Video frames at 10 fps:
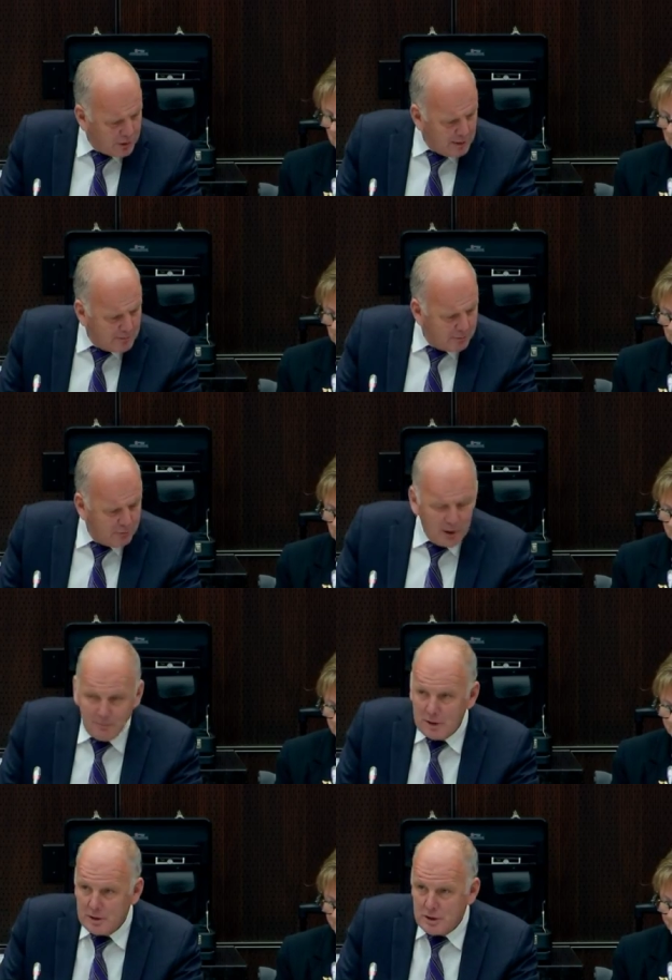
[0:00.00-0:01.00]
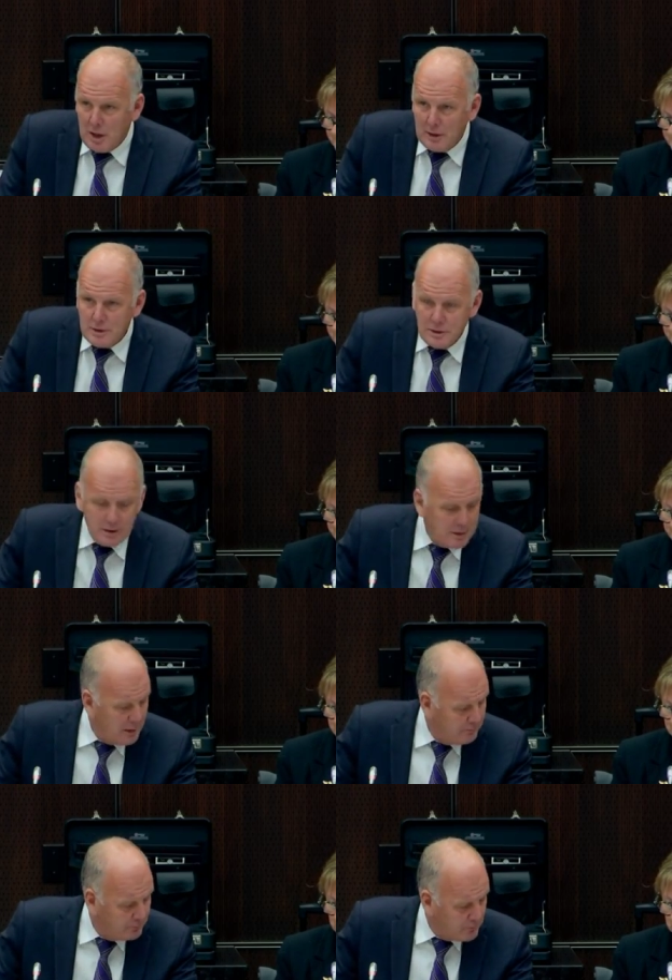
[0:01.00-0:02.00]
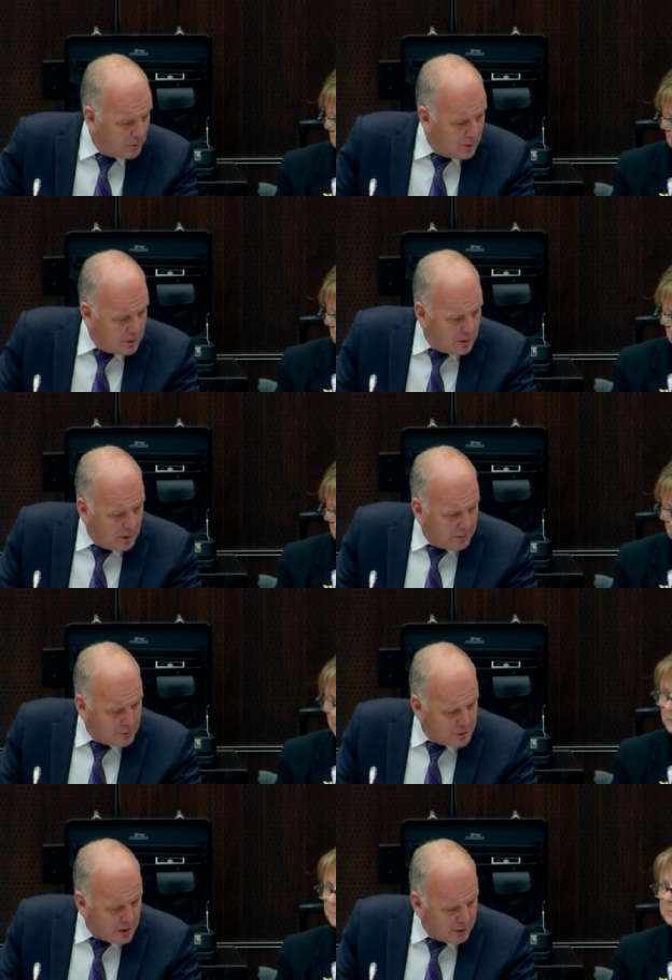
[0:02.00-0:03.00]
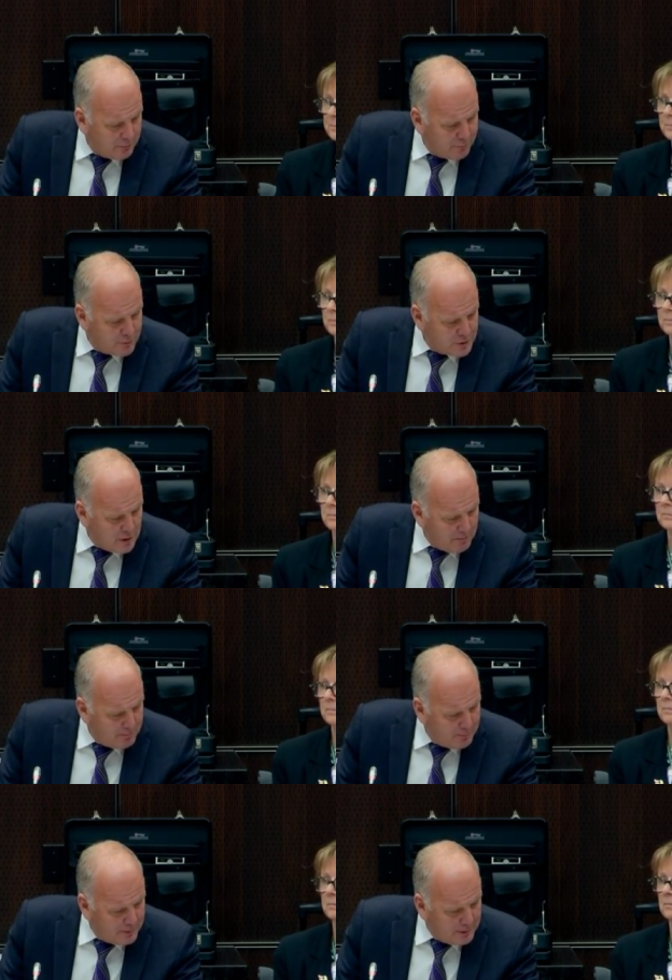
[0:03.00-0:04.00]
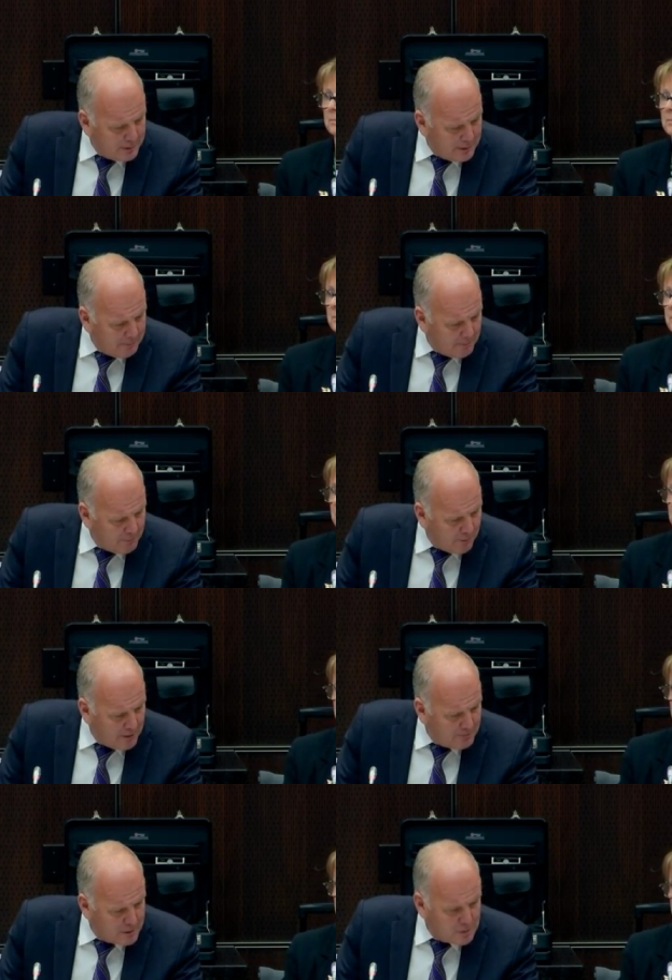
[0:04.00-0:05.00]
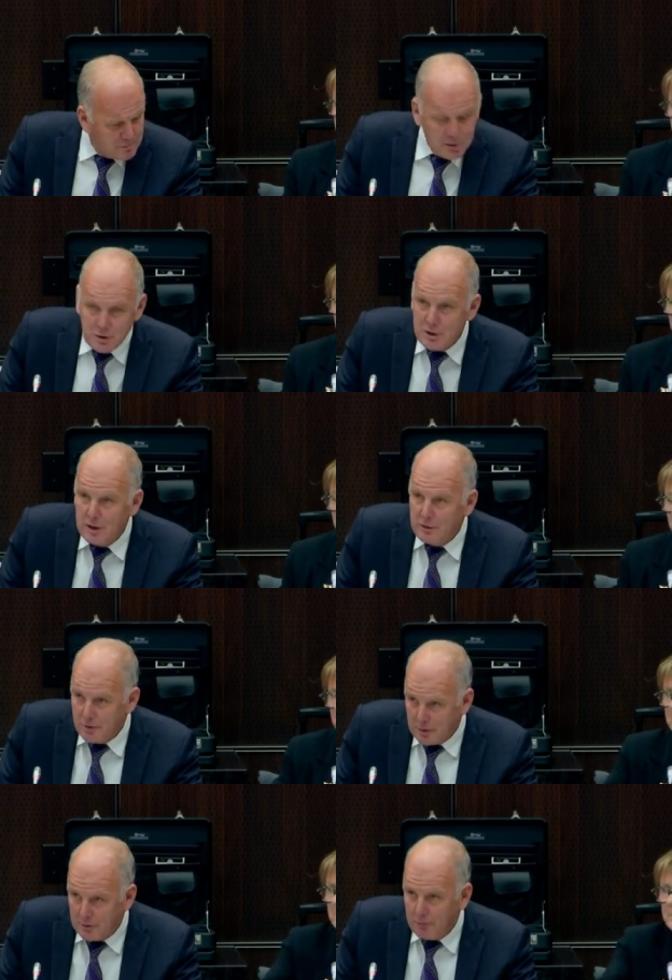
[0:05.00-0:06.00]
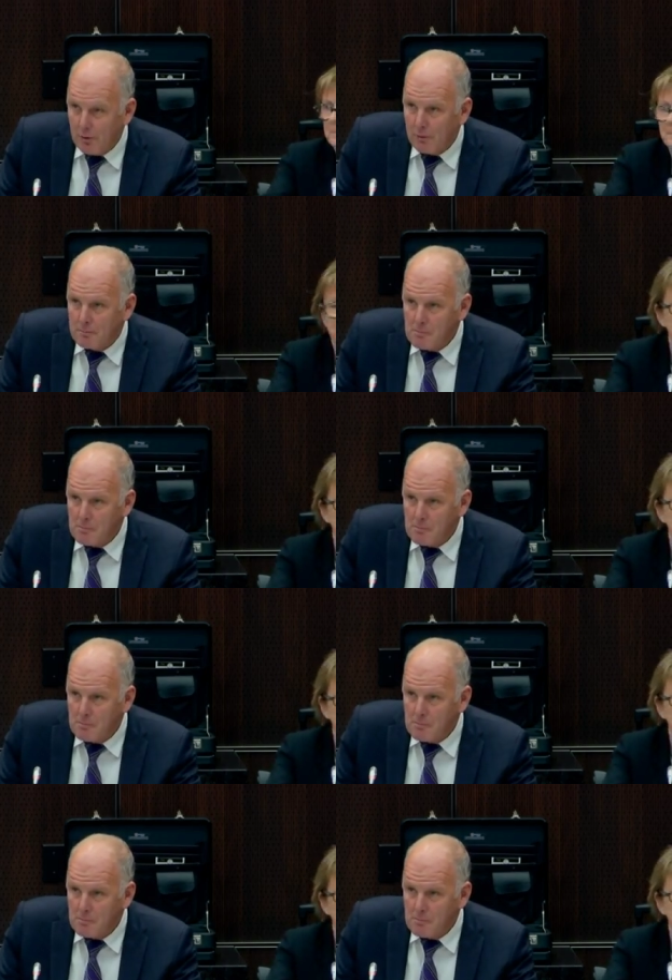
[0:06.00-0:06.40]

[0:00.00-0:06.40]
to keep the 5-minute slots, and Liberals got the first up, and for 5 minutes, Mr. Sheehan, you got the floor.